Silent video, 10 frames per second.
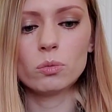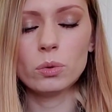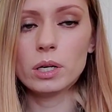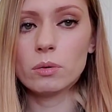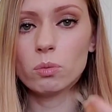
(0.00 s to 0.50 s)

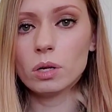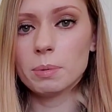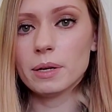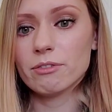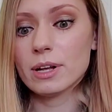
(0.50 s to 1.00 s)
We will
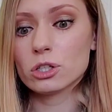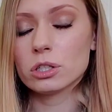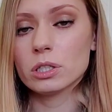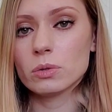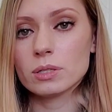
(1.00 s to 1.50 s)
be
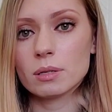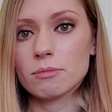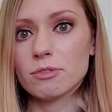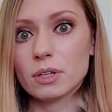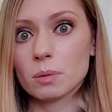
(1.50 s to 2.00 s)
eventually doing some
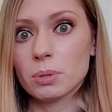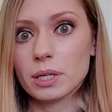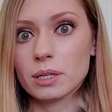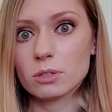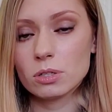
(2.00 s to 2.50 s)
finger
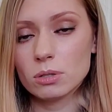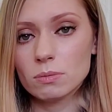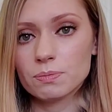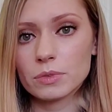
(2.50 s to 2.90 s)
picking too.